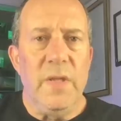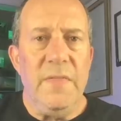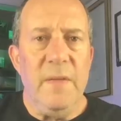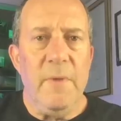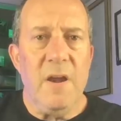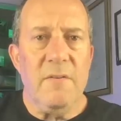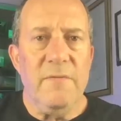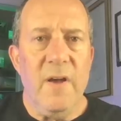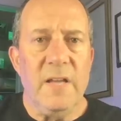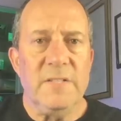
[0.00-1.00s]
lithium iron
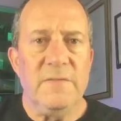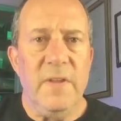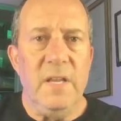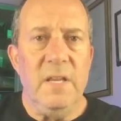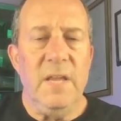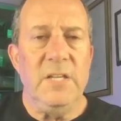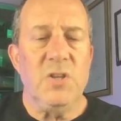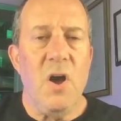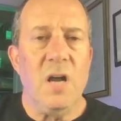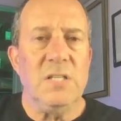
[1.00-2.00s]
phosphate, they
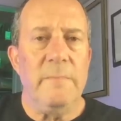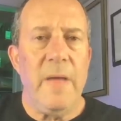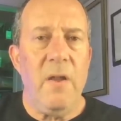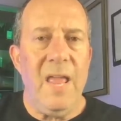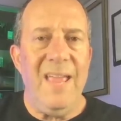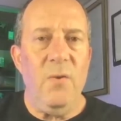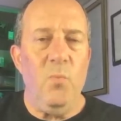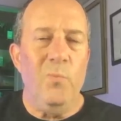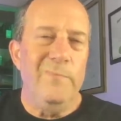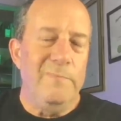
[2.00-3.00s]
talked about a
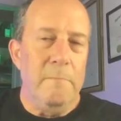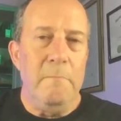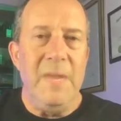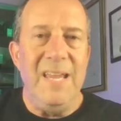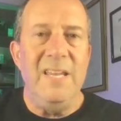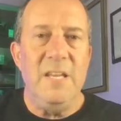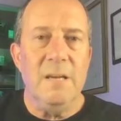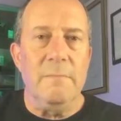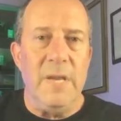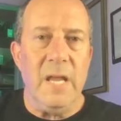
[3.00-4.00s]

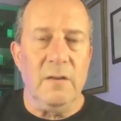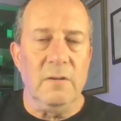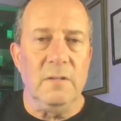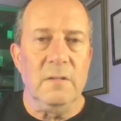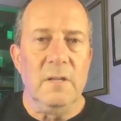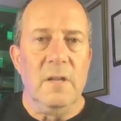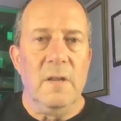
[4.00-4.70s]
medium nickel